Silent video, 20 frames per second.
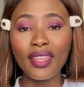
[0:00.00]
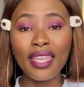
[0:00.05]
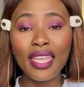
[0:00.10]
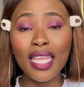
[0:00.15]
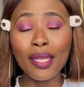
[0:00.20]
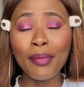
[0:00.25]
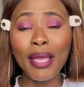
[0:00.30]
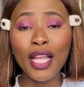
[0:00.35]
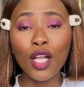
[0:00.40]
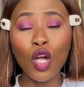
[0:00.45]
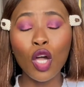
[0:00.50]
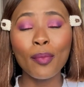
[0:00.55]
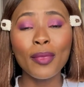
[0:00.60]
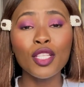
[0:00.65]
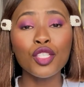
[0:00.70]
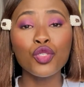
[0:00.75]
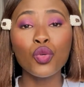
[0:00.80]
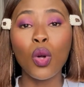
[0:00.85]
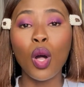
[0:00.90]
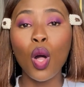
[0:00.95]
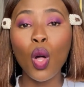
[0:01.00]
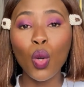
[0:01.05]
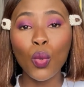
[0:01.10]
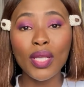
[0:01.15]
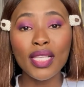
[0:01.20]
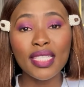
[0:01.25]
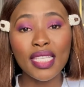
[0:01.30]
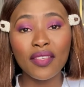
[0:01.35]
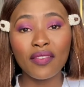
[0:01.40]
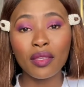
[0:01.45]
in my comments, who are
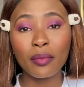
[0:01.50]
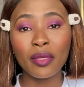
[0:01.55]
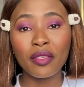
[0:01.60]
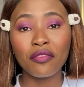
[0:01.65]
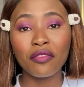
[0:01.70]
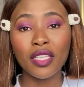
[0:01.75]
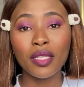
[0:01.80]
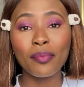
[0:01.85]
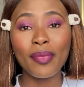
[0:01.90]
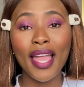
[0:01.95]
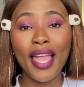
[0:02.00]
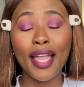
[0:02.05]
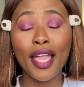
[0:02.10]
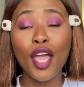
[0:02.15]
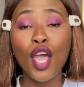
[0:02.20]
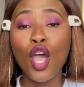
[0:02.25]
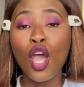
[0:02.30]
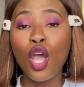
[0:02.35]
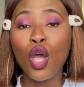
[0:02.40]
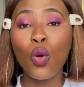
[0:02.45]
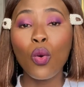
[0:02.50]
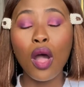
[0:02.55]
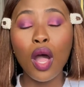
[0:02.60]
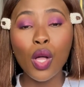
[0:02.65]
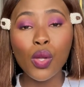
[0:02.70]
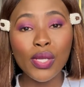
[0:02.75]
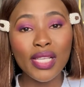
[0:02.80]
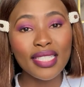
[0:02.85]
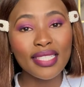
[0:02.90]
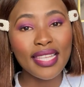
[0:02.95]
always giving me feedback, who are
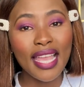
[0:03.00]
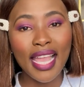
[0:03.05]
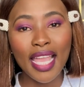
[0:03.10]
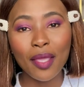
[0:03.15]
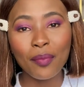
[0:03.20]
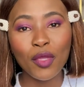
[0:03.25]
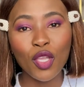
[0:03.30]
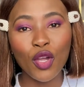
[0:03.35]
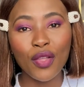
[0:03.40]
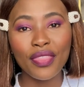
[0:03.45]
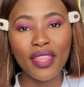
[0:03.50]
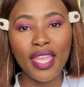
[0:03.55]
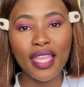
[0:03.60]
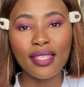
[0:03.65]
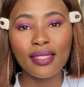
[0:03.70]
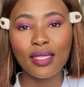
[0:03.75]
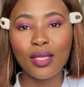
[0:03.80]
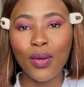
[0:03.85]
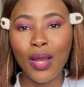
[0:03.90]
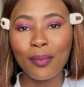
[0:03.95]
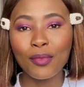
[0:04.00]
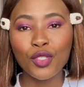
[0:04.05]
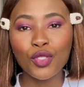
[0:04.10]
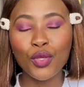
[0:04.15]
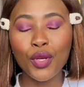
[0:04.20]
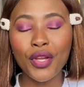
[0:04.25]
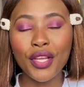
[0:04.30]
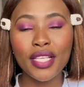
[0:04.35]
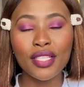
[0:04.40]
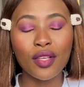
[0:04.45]
always tagging me on their Instagram
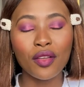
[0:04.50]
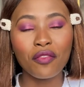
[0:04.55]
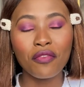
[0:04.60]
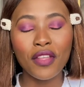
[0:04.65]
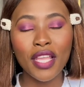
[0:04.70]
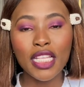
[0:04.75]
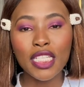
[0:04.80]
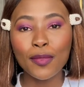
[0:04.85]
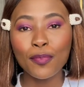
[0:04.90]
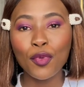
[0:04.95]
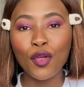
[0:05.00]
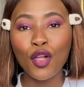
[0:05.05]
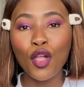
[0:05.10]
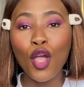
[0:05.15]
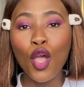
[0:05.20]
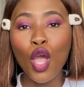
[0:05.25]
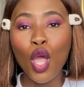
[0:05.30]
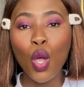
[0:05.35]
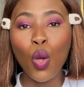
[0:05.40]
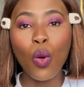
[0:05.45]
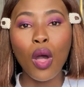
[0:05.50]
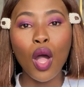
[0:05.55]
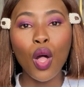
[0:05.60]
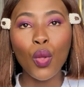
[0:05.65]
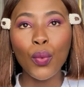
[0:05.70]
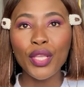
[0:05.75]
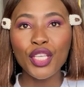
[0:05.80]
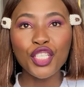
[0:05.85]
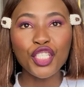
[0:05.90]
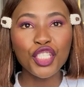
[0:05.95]
stories, on Facebook, who are
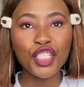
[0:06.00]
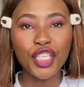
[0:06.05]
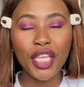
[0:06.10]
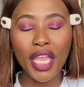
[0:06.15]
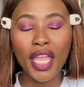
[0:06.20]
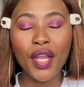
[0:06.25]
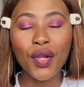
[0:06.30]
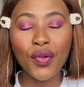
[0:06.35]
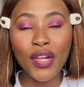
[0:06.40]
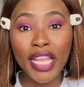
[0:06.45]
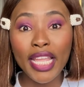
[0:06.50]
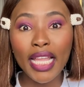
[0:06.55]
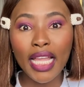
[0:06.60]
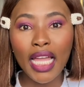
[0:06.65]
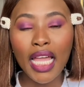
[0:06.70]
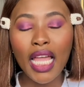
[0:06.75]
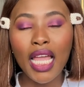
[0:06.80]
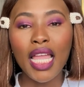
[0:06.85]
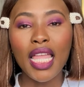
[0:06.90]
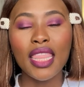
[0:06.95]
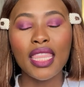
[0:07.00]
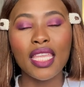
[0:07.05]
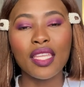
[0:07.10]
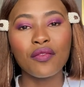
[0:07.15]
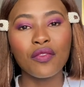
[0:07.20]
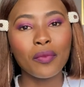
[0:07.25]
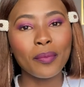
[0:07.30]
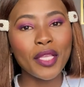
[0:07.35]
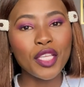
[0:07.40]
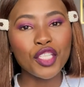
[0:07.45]
always sharing the
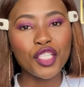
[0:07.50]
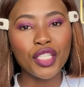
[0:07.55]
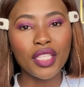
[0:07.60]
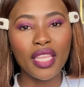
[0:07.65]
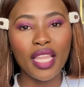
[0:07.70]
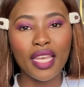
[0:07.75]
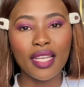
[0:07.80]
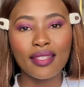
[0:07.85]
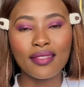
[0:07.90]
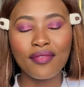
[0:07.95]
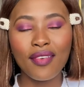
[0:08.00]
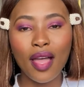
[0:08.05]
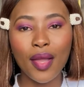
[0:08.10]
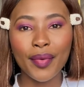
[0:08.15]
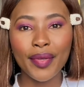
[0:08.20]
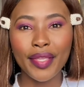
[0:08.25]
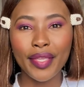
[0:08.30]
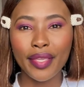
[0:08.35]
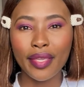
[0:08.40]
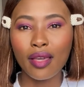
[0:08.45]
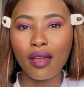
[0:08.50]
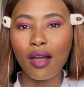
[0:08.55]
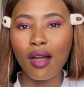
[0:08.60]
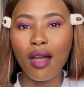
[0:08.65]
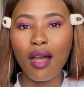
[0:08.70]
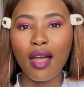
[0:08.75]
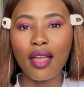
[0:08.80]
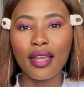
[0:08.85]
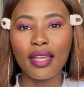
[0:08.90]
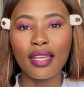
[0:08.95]
information that is found here
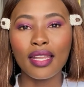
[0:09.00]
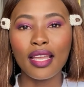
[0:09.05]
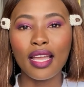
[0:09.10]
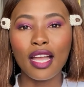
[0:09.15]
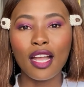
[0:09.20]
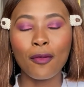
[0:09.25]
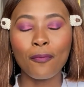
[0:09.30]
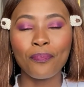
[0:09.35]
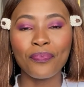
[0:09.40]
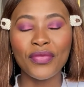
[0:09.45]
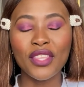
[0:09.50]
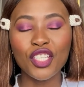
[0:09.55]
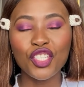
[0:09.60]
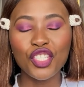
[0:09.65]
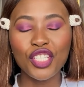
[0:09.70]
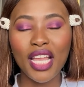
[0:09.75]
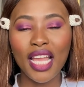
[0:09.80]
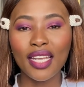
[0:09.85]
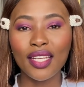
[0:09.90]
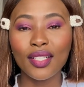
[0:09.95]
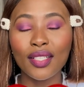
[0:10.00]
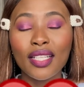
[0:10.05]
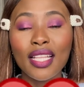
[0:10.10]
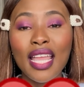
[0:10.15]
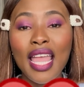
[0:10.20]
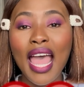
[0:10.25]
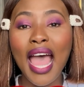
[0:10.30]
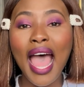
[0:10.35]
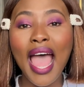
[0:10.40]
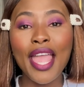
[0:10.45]
on this channel.
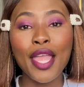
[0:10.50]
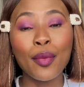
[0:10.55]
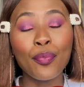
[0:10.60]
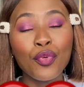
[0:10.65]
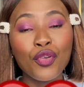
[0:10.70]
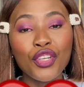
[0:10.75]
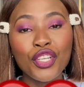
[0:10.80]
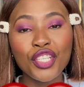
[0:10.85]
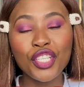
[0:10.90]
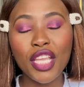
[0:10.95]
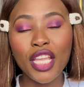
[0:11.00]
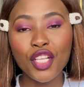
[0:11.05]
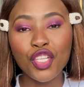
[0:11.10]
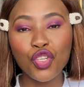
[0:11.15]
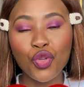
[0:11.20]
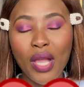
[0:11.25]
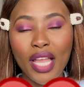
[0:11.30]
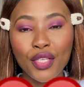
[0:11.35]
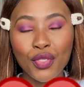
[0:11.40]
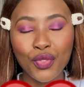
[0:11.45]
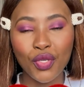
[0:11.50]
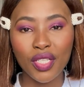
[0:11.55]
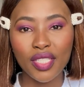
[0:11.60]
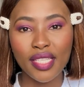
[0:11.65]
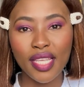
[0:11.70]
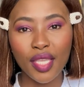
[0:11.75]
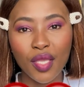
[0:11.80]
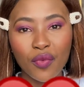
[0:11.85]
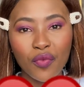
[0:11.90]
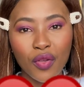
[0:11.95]
I appreciate you. I do not
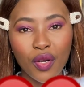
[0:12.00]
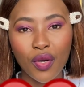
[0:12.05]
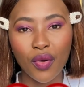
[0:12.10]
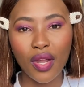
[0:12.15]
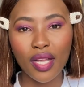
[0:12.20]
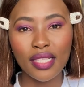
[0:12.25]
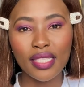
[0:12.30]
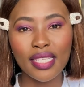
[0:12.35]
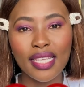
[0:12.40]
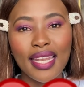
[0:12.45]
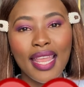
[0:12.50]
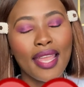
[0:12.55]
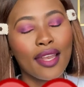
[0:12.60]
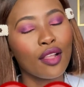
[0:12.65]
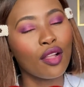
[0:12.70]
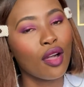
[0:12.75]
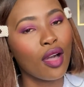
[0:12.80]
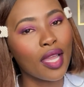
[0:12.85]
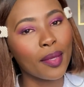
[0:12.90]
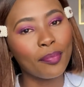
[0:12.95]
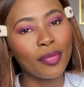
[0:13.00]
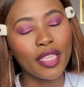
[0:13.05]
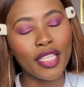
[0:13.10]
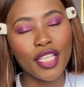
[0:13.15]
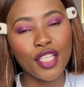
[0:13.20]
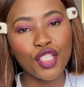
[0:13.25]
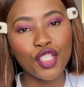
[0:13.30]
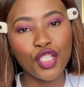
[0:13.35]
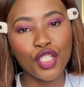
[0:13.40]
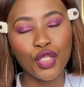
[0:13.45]
take you for granted, and God
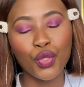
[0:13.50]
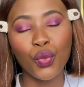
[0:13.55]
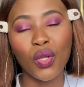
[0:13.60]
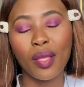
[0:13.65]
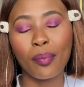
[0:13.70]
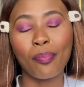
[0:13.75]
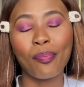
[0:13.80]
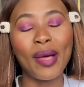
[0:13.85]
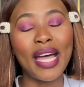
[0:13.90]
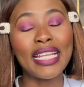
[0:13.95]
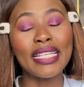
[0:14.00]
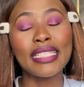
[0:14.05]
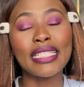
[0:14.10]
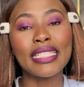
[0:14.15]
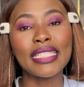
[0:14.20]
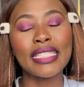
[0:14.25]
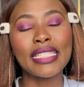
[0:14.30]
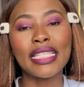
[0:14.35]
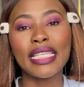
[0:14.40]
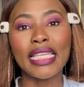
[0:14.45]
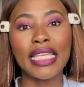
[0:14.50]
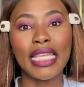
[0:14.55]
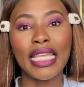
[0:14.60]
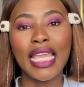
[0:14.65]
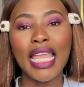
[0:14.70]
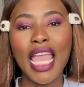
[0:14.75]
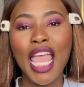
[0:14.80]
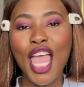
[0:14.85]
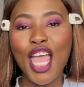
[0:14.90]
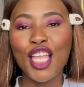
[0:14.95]
bless you abundantly.
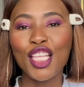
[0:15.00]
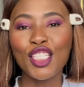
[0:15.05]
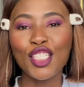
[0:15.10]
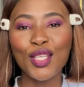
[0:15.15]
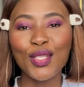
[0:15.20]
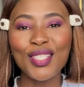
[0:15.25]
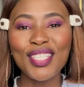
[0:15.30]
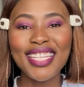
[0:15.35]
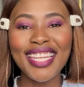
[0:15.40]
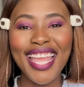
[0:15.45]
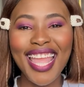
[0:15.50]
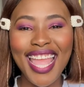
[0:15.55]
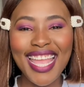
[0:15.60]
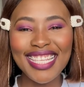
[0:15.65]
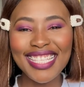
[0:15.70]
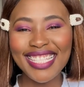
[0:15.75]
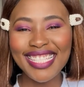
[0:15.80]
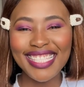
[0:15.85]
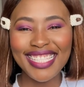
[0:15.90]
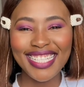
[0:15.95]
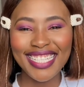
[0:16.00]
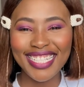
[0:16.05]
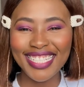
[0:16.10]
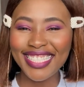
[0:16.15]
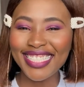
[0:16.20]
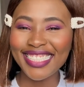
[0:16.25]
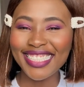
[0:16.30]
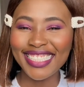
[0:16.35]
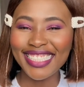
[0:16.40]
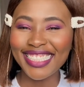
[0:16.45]
So today, sister
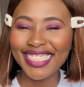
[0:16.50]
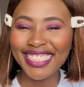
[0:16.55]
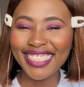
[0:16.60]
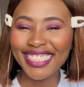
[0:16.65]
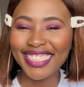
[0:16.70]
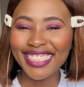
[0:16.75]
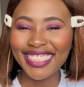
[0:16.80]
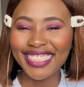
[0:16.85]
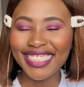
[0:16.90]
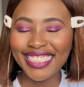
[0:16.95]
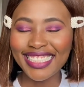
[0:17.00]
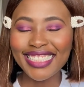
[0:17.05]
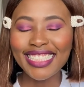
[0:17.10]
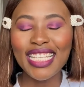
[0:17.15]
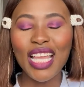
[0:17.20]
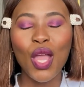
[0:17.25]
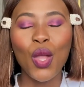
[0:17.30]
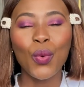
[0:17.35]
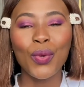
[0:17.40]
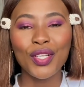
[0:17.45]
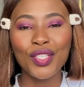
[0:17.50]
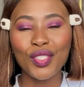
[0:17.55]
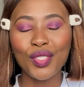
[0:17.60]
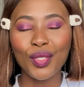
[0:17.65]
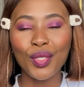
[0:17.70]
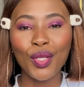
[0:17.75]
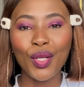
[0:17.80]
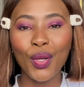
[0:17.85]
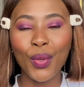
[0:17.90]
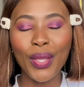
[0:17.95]
girls, we're
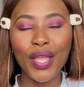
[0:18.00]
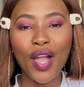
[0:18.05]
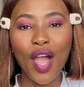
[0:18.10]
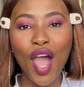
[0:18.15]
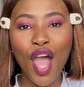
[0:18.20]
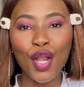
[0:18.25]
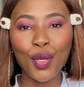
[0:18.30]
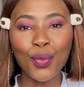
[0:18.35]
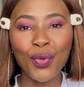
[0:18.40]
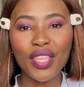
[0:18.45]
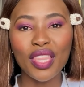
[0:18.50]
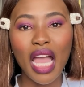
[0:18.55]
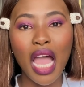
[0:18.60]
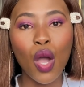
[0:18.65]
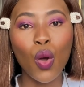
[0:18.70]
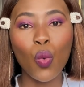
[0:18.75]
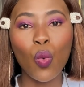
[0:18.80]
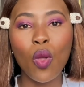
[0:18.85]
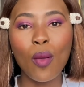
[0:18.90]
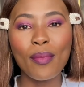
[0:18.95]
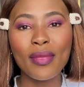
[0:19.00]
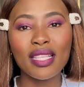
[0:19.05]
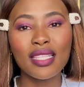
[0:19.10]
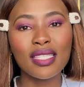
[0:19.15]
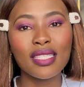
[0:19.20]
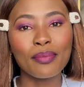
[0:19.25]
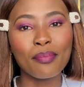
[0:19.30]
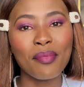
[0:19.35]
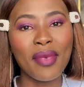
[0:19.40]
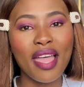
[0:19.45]
still going on with our
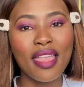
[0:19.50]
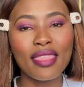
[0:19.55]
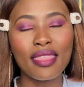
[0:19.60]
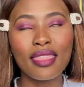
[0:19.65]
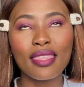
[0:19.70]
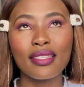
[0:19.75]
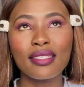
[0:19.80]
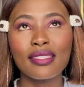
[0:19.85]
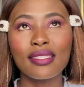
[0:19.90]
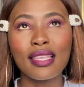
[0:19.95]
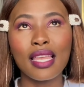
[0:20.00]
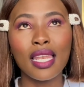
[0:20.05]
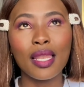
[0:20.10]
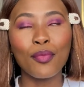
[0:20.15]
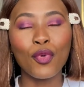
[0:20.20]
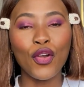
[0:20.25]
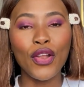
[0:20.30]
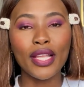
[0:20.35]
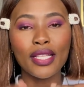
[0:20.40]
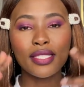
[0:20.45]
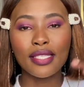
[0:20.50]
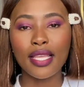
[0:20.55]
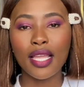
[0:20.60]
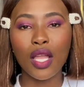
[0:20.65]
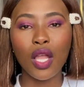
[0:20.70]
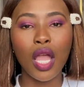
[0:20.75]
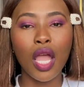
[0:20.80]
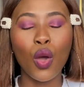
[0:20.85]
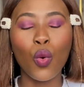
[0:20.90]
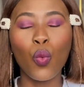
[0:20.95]
Women's Month, celebrating
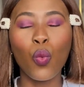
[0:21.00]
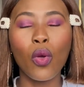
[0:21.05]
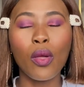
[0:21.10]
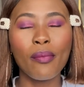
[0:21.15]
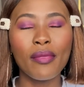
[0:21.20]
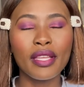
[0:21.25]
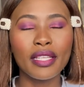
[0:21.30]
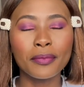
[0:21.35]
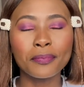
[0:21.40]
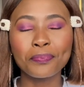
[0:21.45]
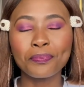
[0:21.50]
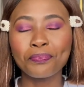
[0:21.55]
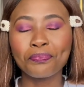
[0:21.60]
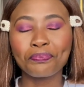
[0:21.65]
women,